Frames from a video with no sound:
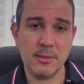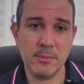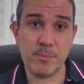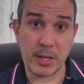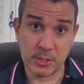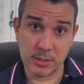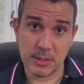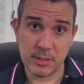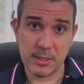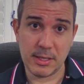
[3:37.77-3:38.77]
budget
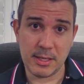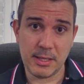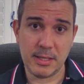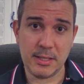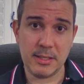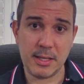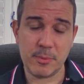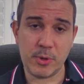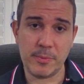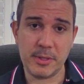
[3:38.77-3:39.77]
at the
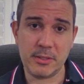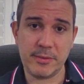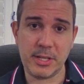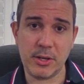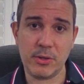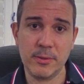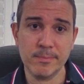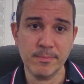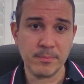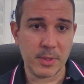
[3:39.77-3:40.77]
bottom of this video.
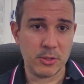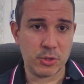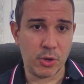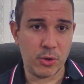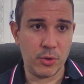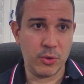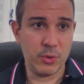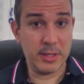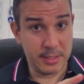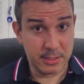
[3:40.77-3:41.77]
So,
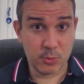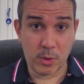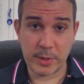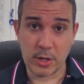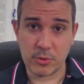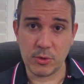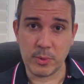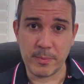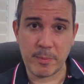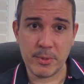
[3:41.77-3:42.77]
and this is what we go through
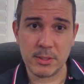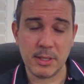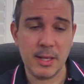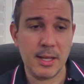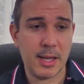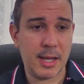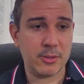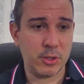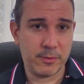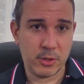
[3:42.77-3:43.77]
with members.
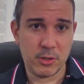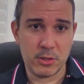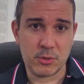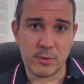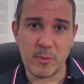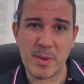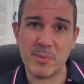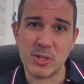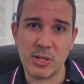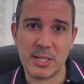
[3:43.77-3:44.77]
So you've got a sort of a
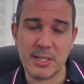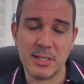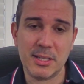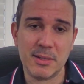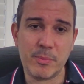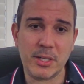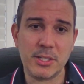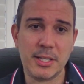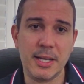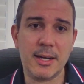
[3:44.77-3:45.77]
members only
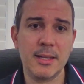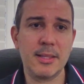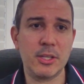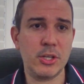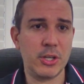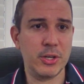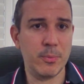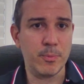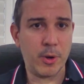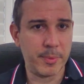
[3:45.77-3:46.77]
budget here that you can
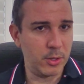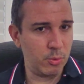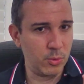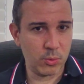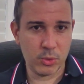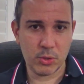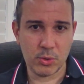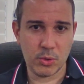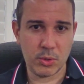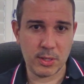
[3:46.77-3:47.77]
pop in all
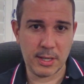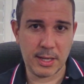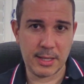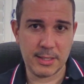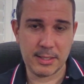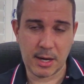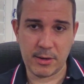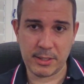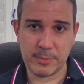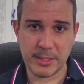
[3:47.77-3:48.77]
your current
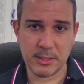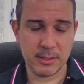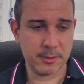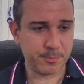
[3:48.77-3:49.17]
expenses.